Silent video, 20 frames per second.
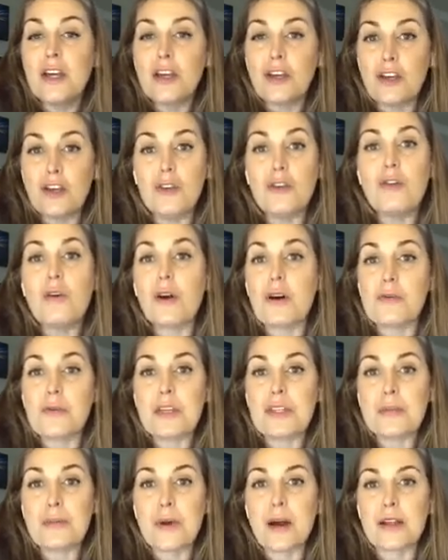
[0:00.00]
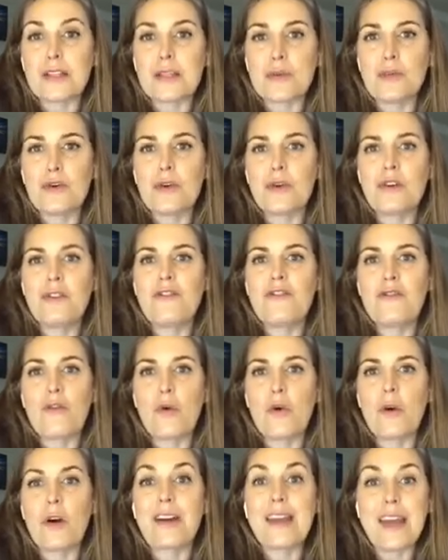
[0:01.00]
You are responsible
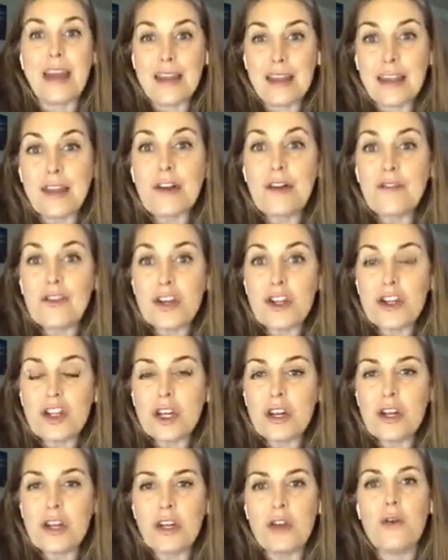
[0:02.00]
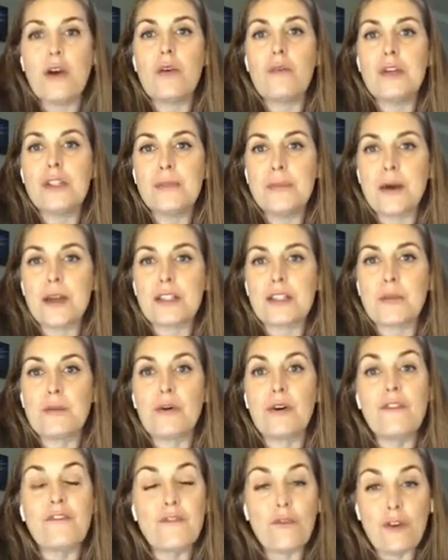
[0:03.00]
for getting your vision. You are
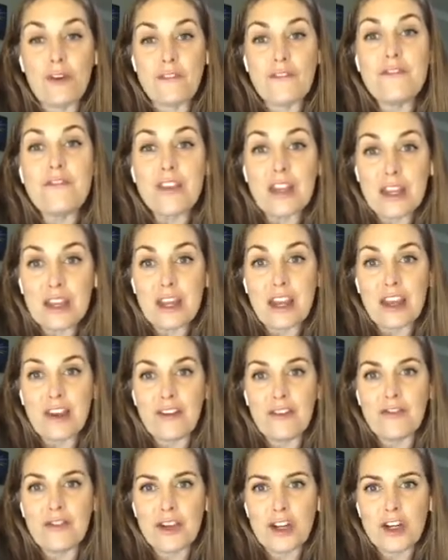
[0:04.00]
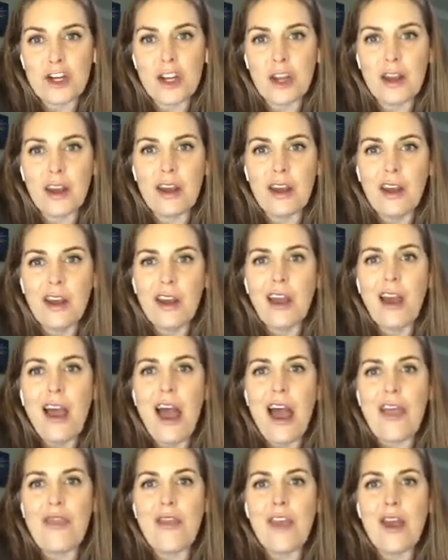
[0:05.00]
responsible for feeding your vision.
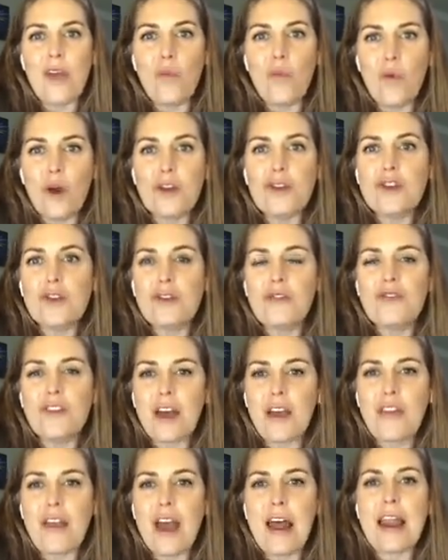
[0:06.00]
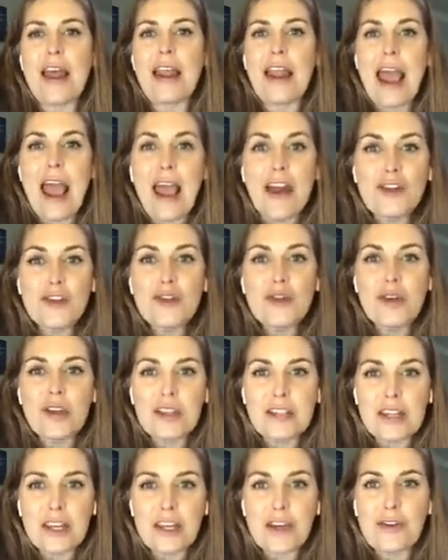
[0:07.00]
And then once you've done that, and as you
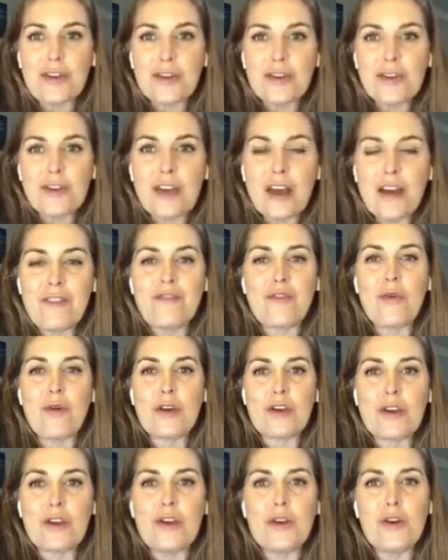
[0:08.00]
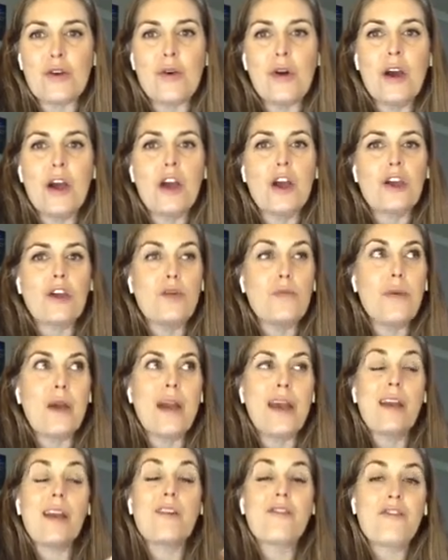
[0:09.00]
continue to do that for you, you
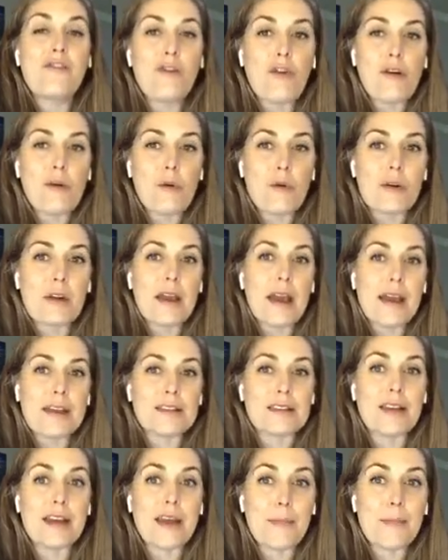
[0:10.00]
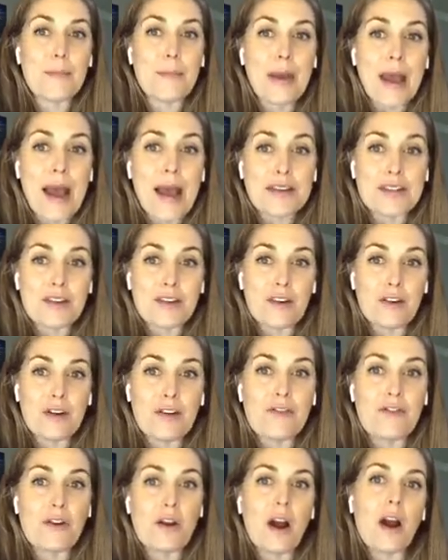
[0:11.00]
pay it forward as an ambassador
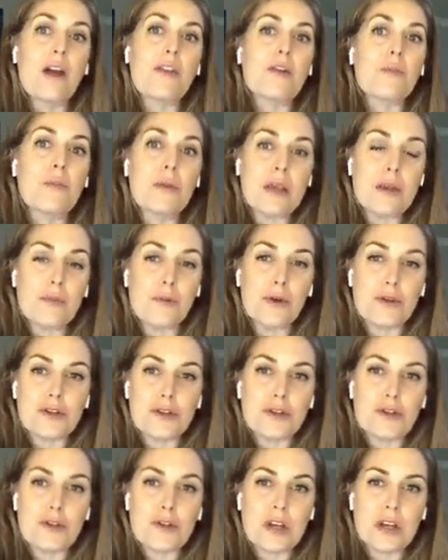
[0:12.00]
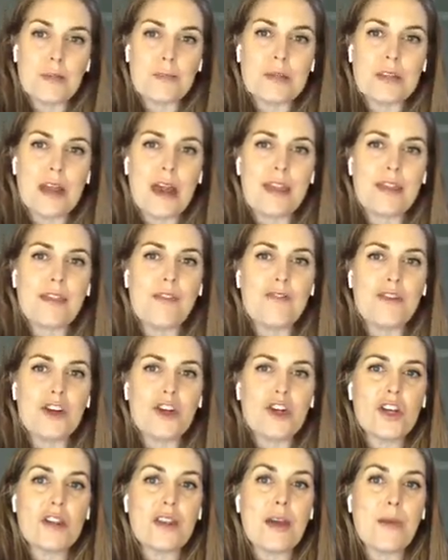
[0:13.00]
for other people's dreams and the
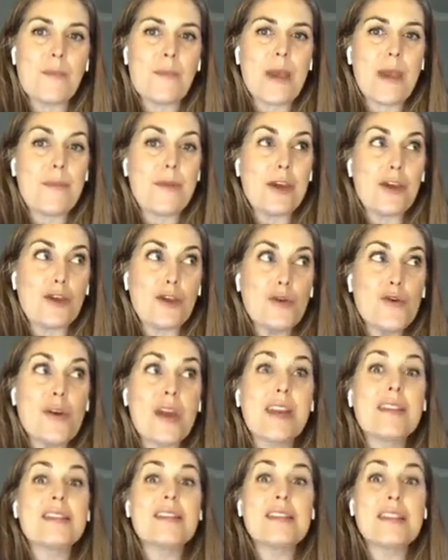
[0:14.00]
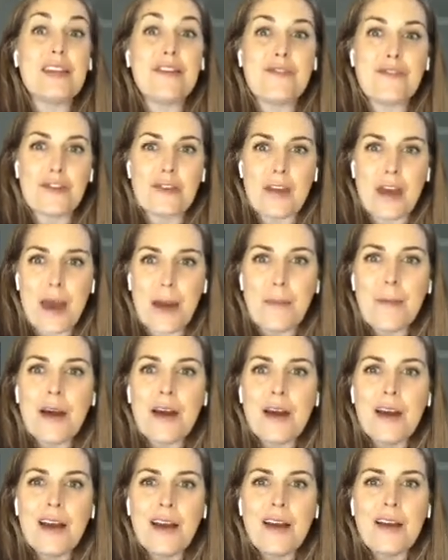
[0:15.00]
vision that maybe you can see for them
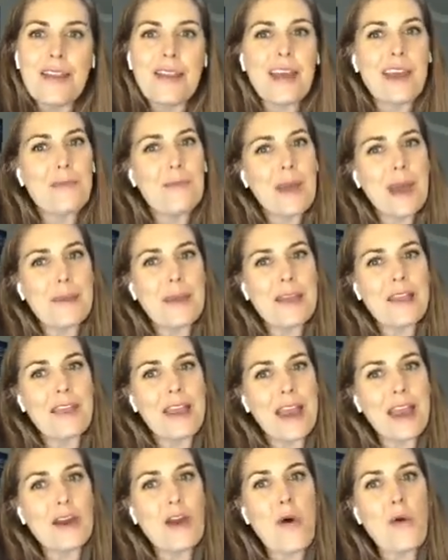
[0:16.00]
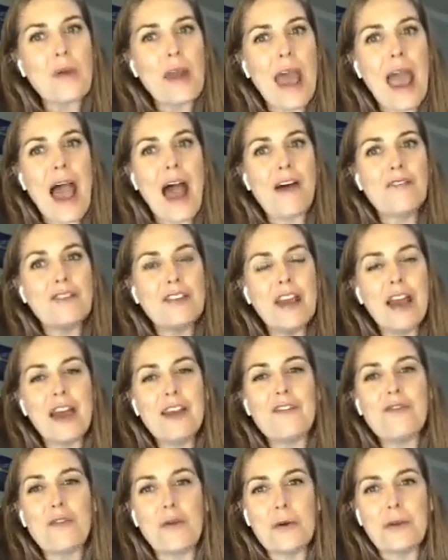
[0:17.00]
that maybe they don't have
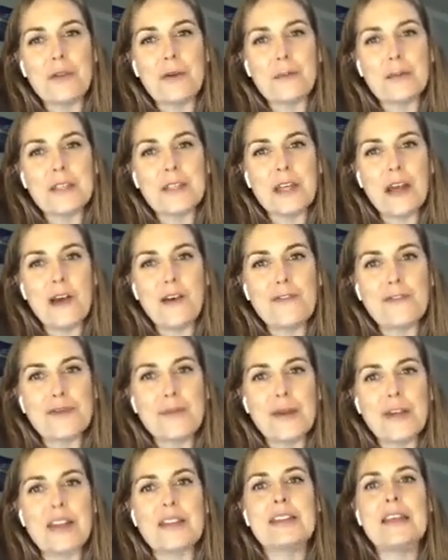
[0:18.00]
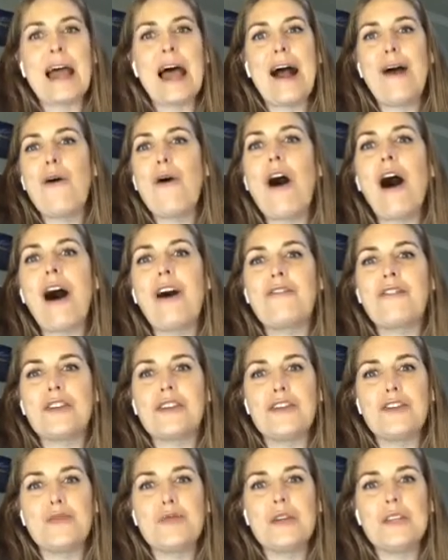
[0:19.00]
yet for themselves. Because how
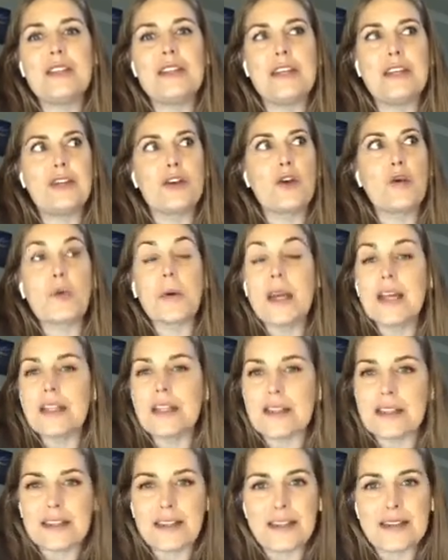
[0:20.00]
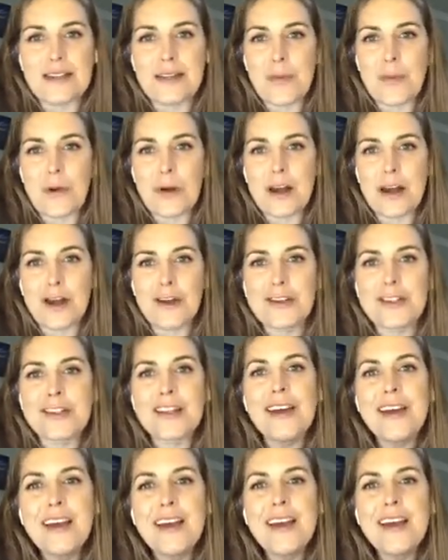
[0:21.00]
often do we see the greatness in someone else
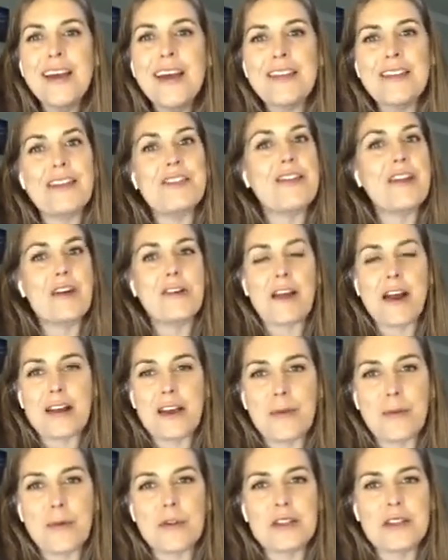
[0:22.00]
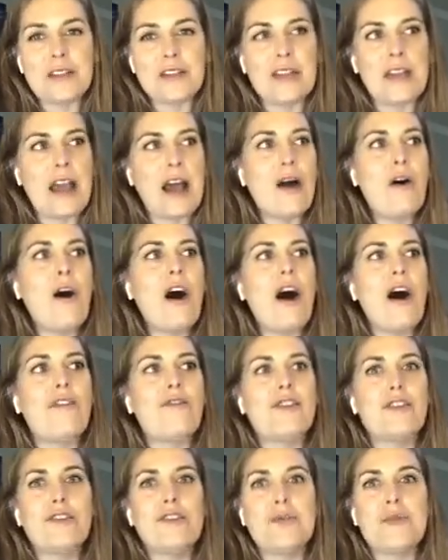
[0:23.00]
that they're not able to see? How
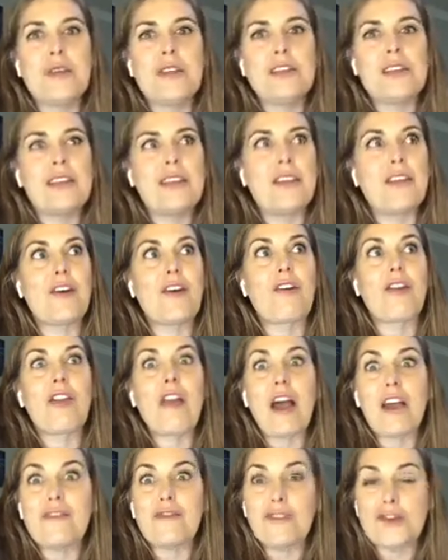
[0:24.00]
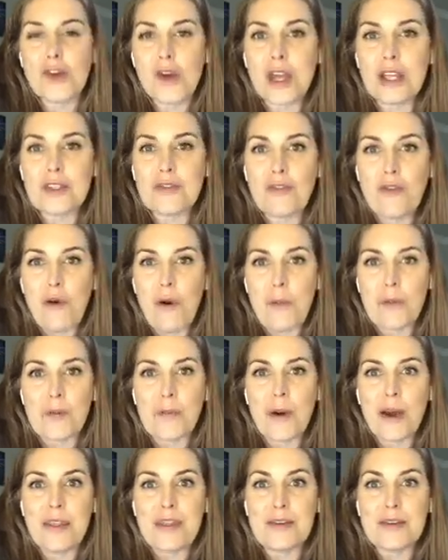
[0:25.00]
often do we see their life transformed
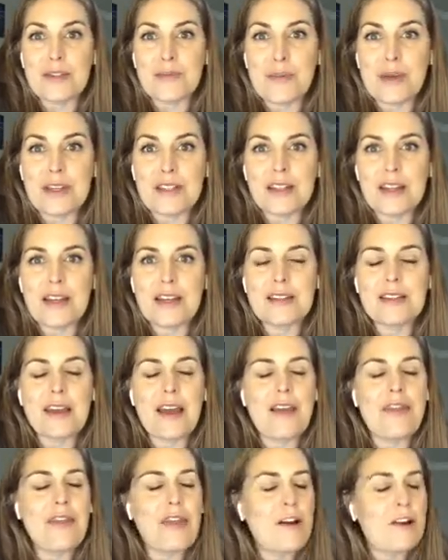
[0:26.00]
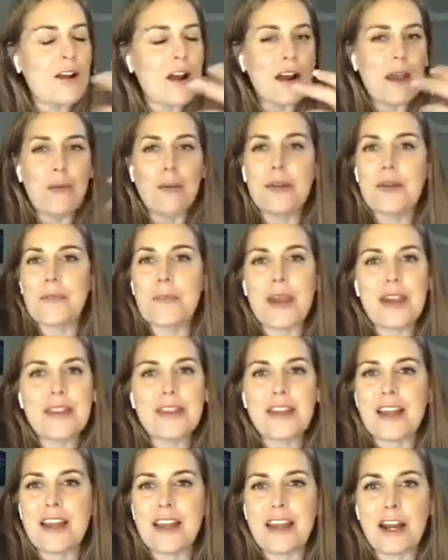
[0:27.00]
by this business and they're not able to make
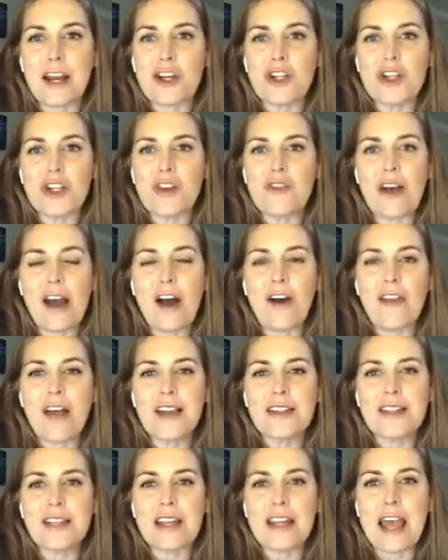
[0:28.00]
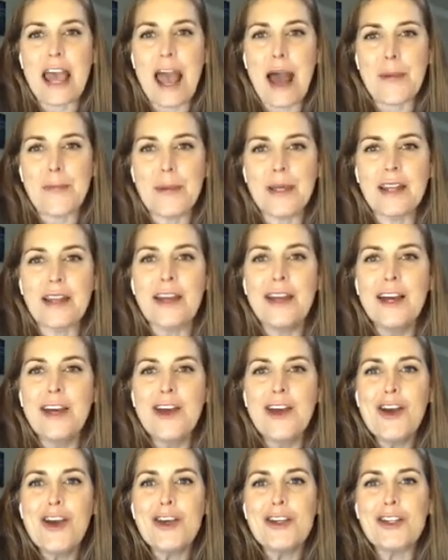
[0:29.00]
the connection of how that's going to happen?
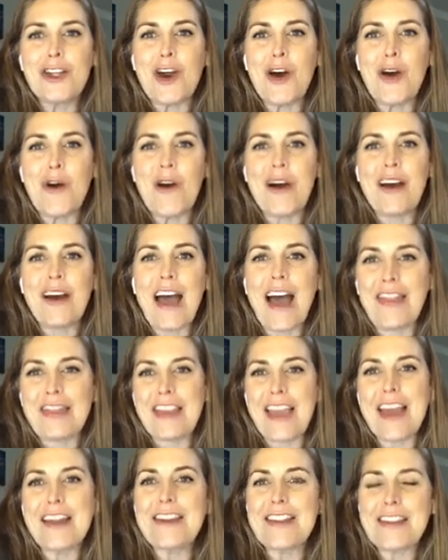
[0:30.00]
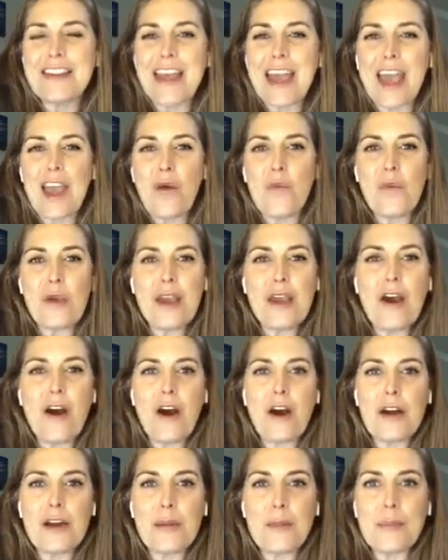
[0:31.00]
So at the end of the day, we
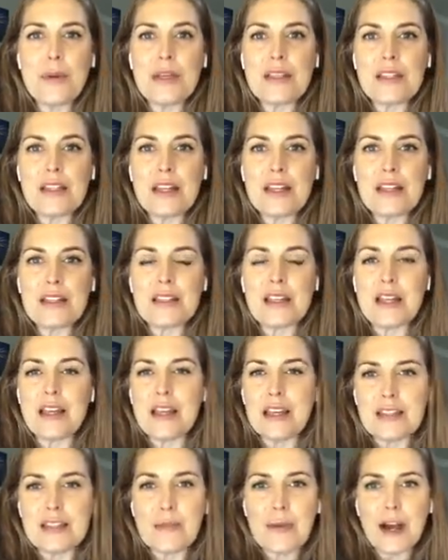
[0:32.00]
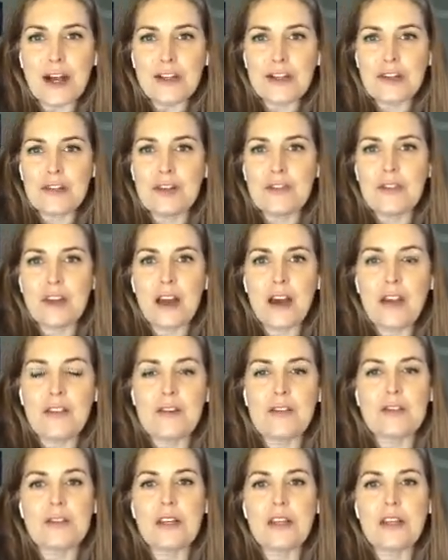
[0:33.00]
are in a business that is about serving others.